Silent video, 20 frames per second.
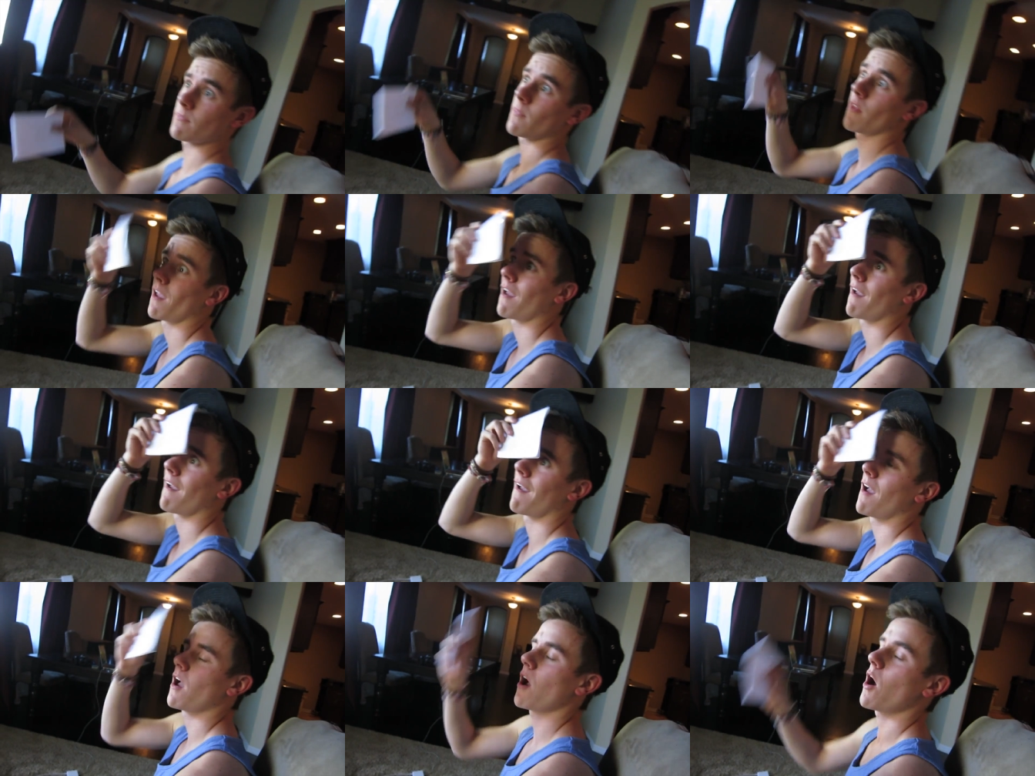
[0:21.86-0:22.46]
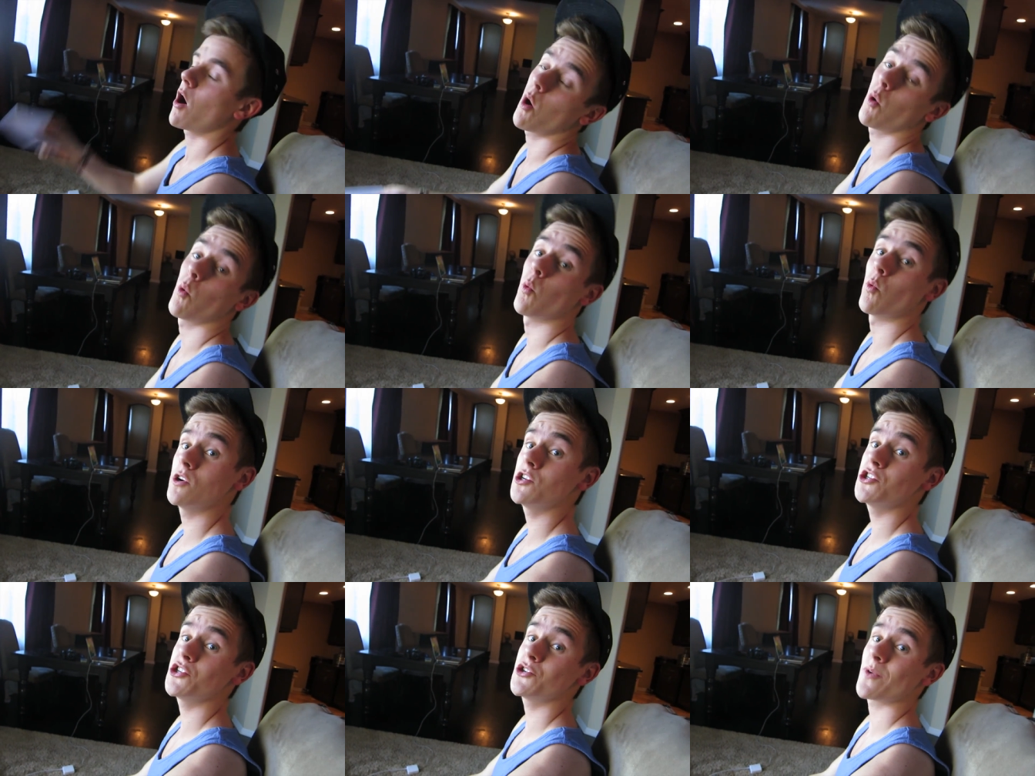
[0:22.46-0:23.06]
what, boy?
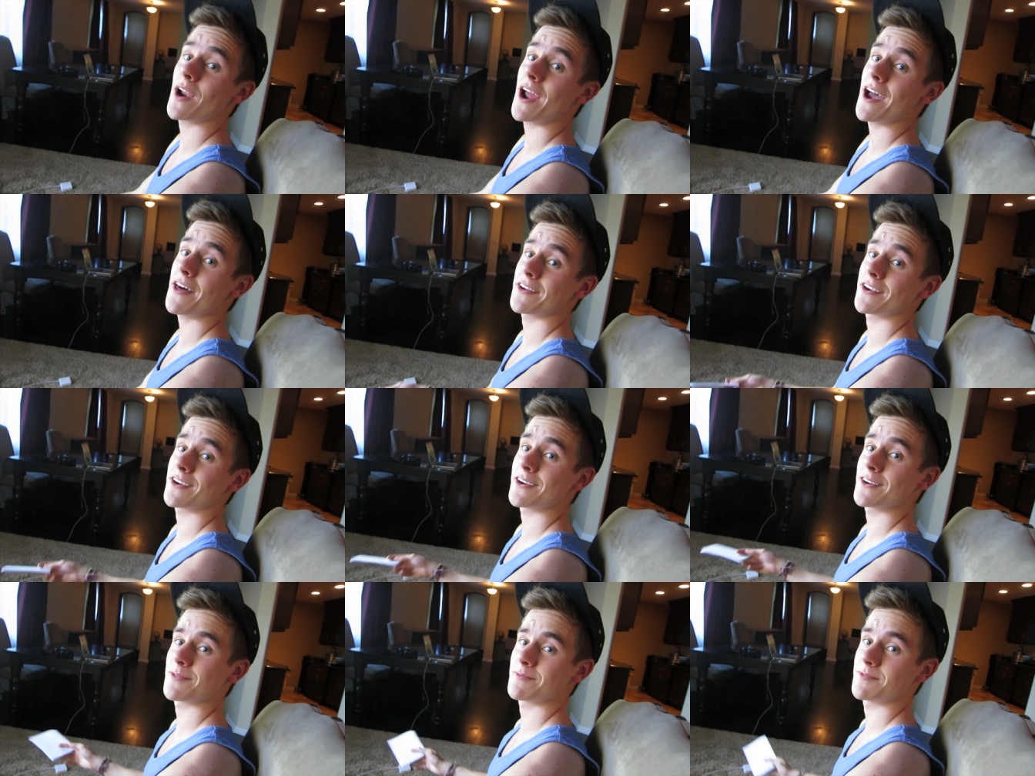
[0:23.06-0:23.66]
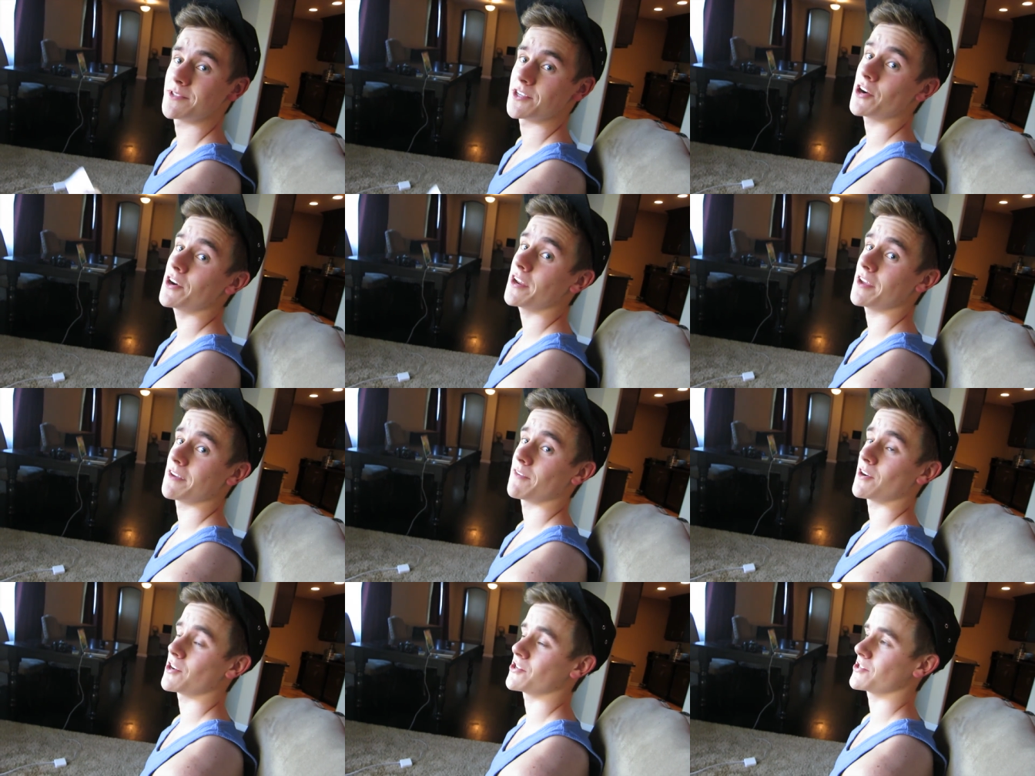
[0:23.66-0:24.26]
Would you rather?
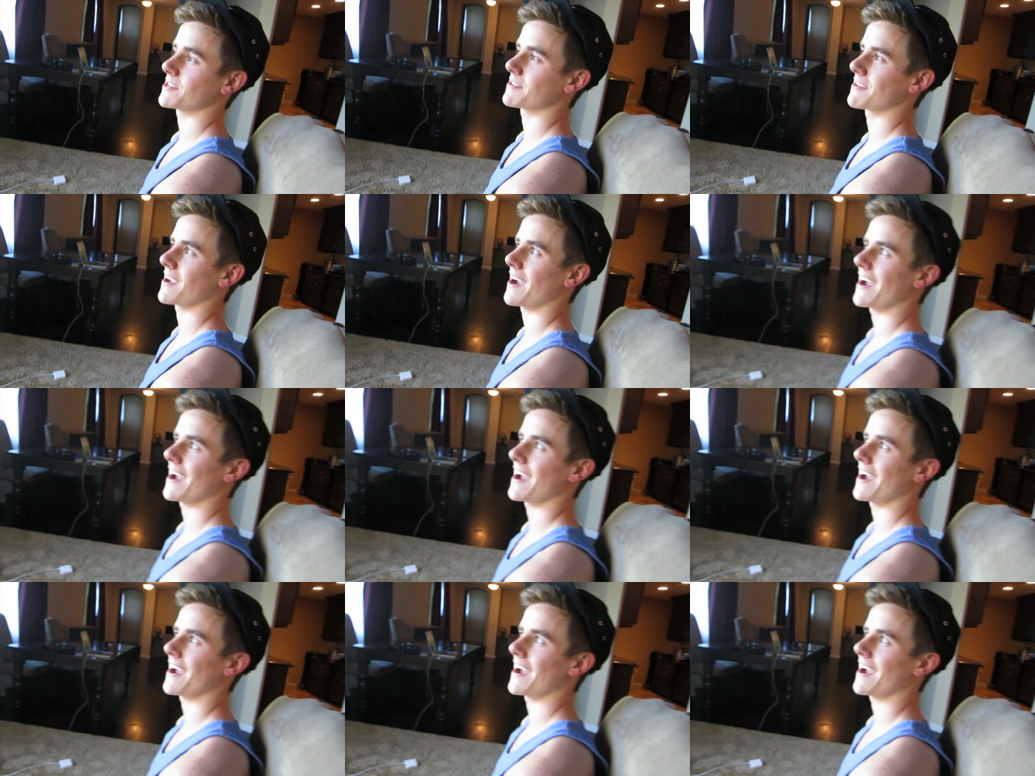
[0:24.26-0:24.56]
Dirty Uh-oh. version,